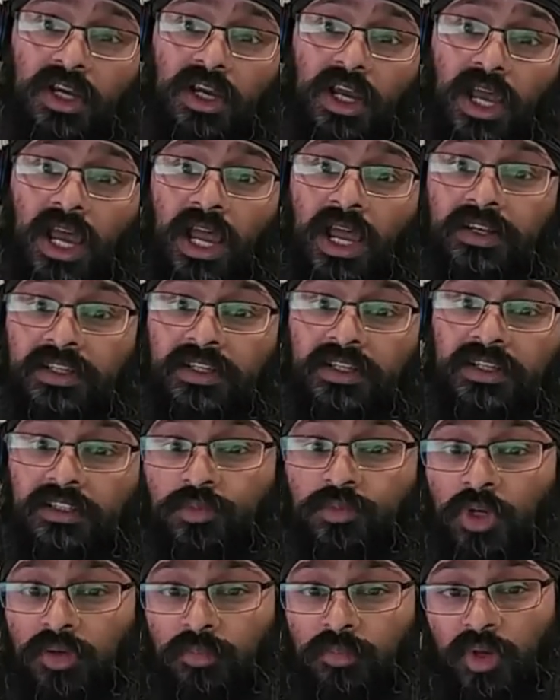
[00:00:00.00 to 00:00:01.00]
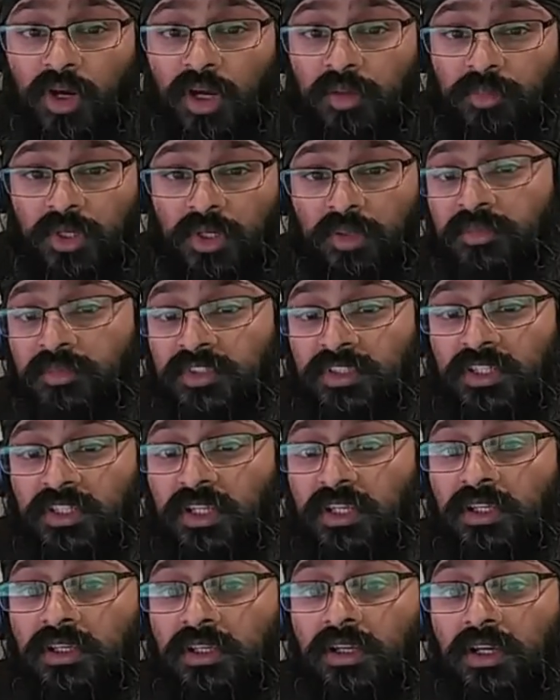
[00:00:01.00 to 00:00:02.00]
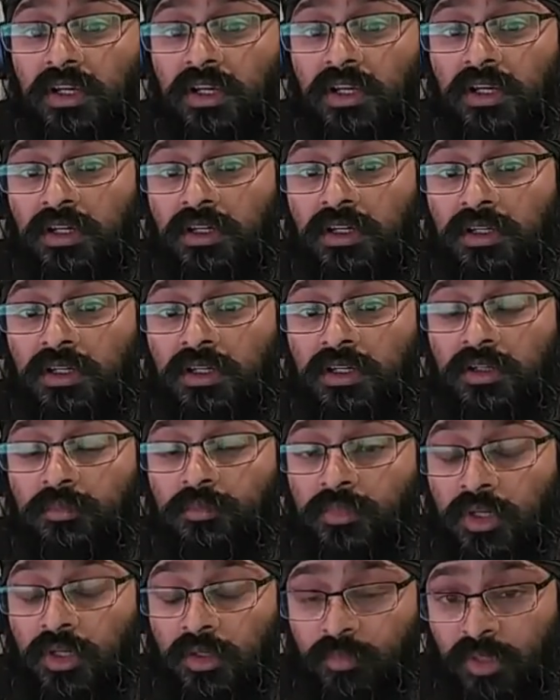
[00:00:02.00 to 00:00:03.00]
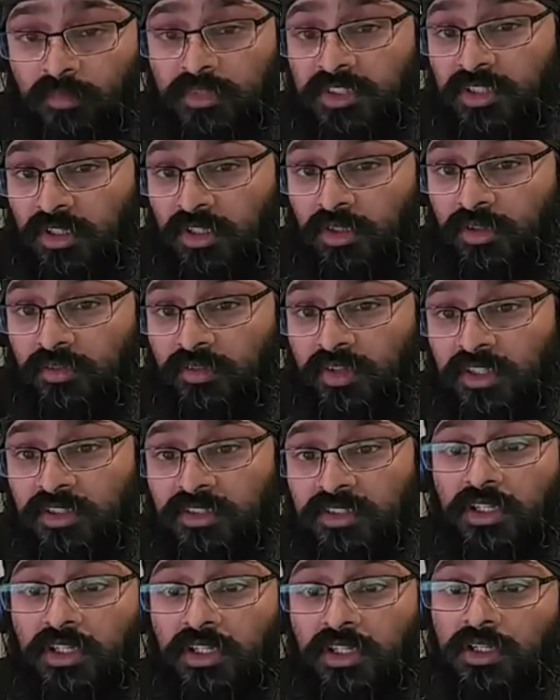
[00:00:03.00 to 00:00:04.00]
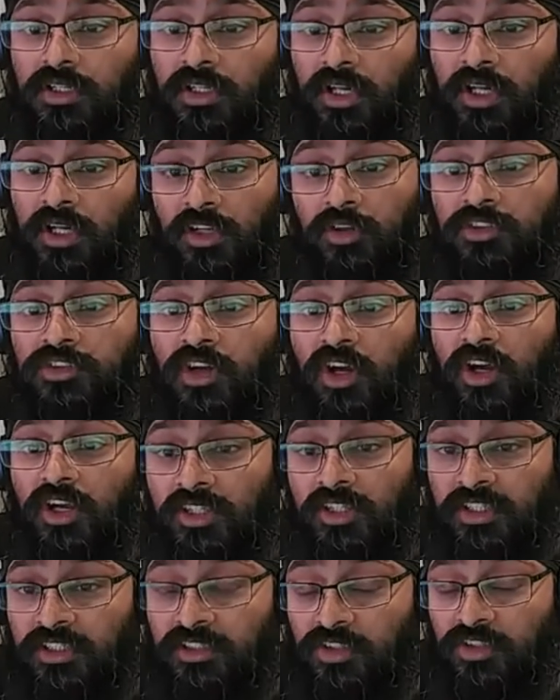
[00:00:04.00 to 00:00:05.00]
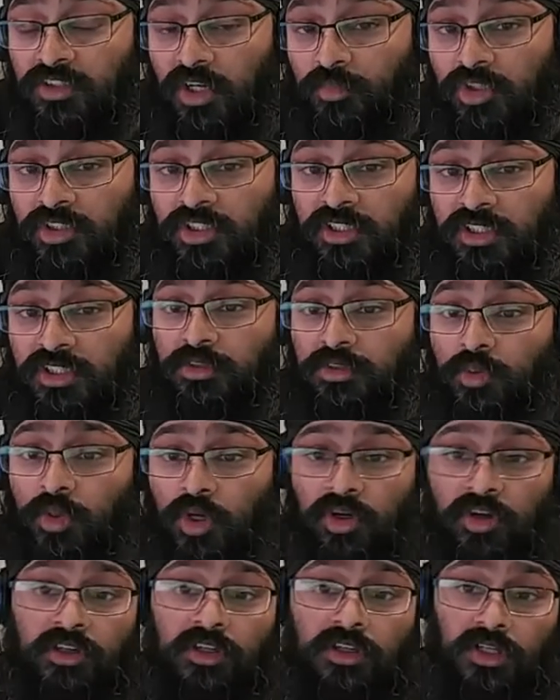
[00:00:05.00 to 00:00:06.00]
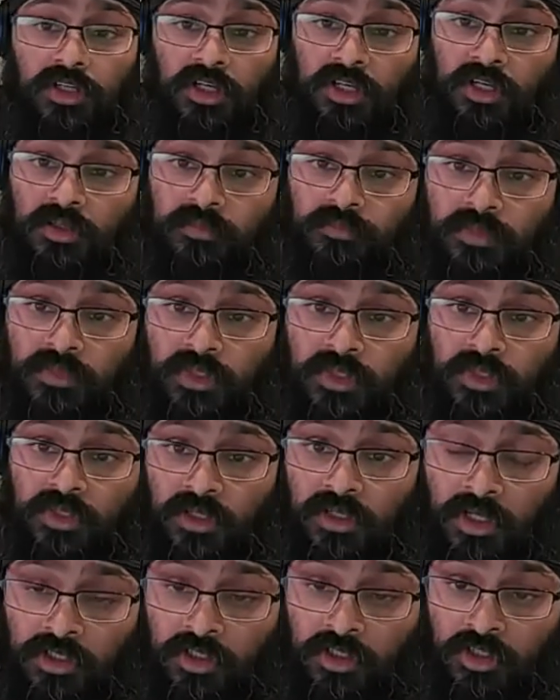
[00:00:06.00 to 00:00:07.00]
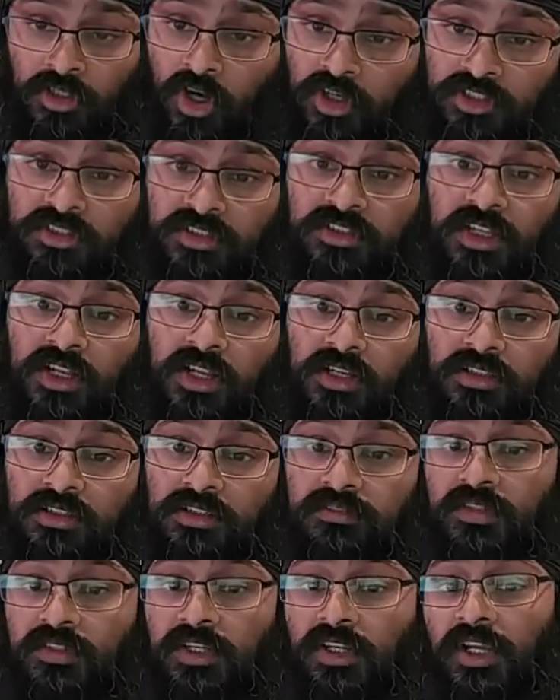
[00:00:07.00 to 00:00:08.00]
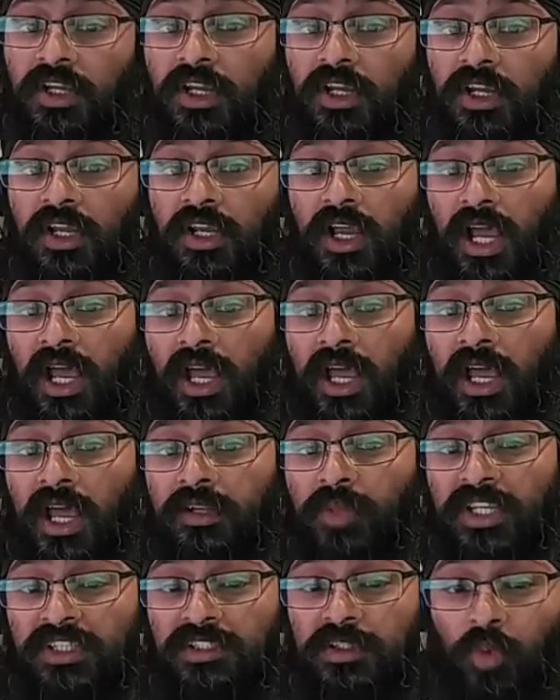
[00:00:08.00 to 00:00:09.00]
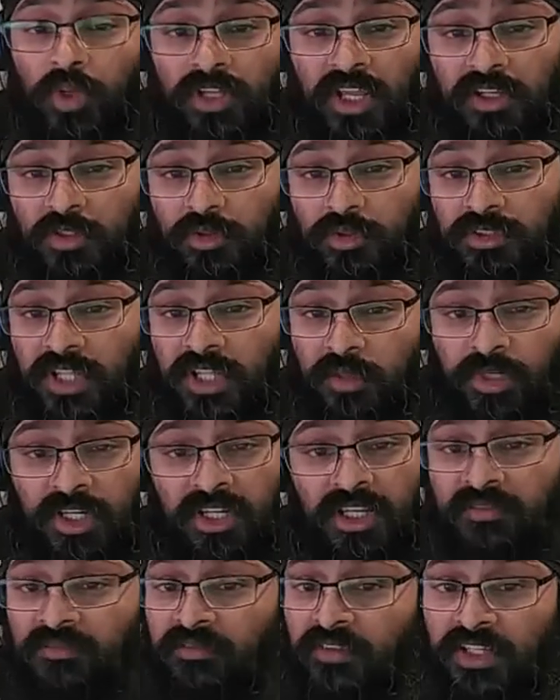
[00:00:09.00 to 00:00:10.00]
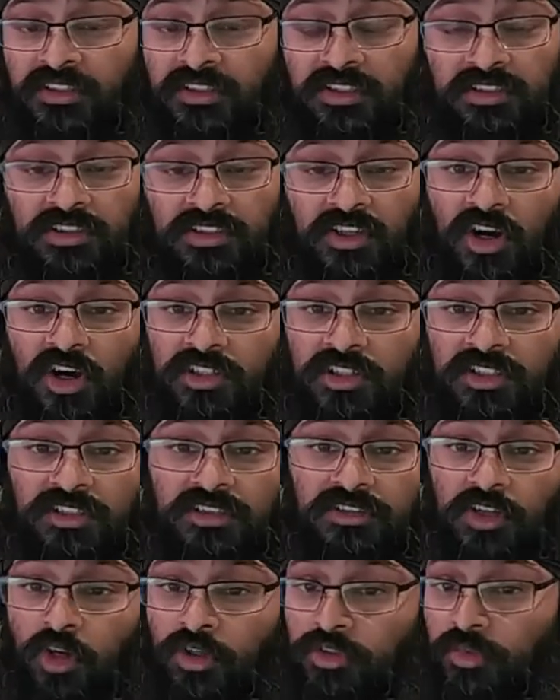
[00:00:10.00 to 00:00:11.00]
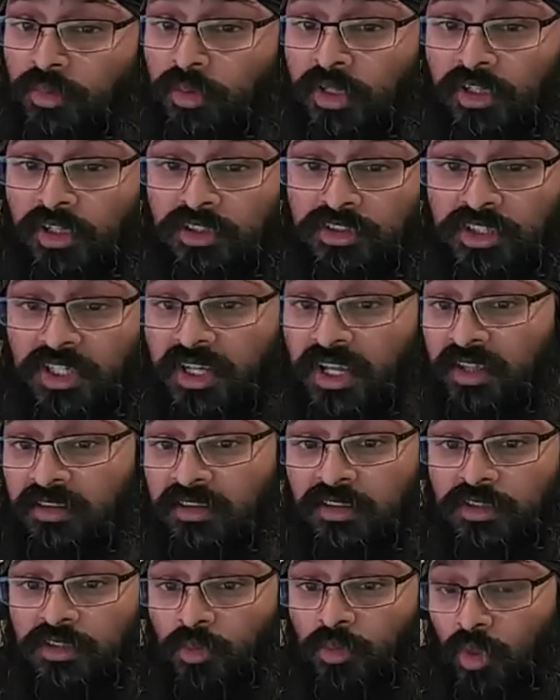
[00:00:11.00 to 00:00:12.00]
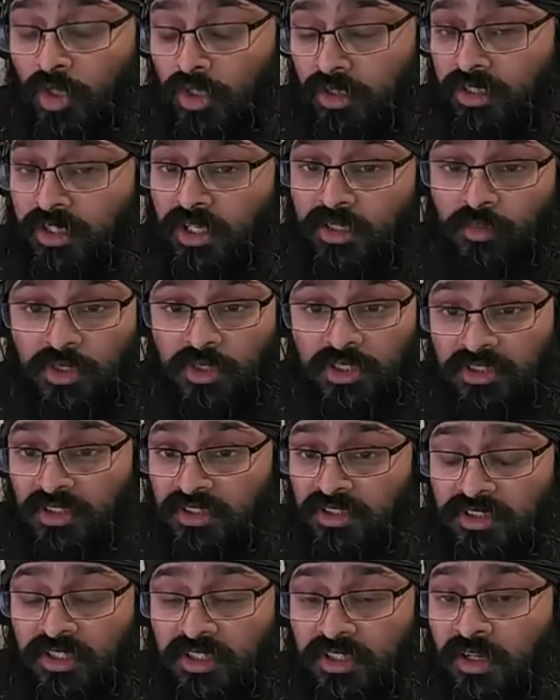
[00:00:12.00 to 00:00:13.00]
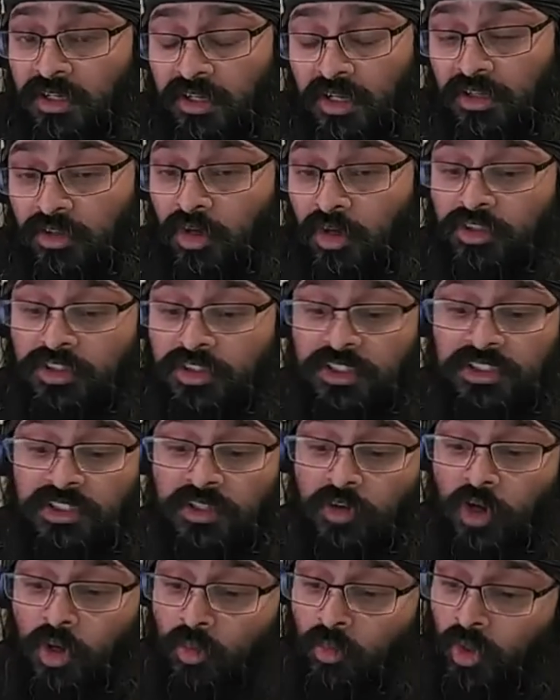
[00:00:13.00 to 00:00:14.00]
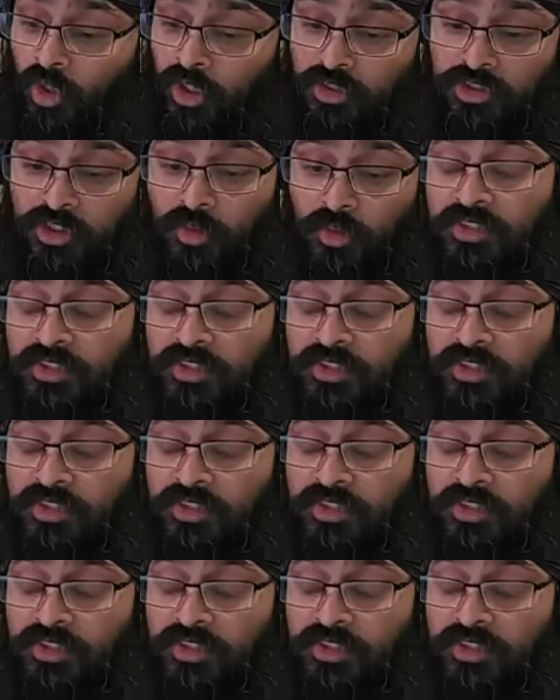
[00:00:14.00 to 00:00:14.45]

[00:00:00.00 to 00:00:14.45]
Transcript: And it's run by Birmingham City University alongside Eastside Projects, who are like an artist collective. And basically what they do is they bring inventors, artists, entrepreneurs together to work together with digital technologies. They've got workshops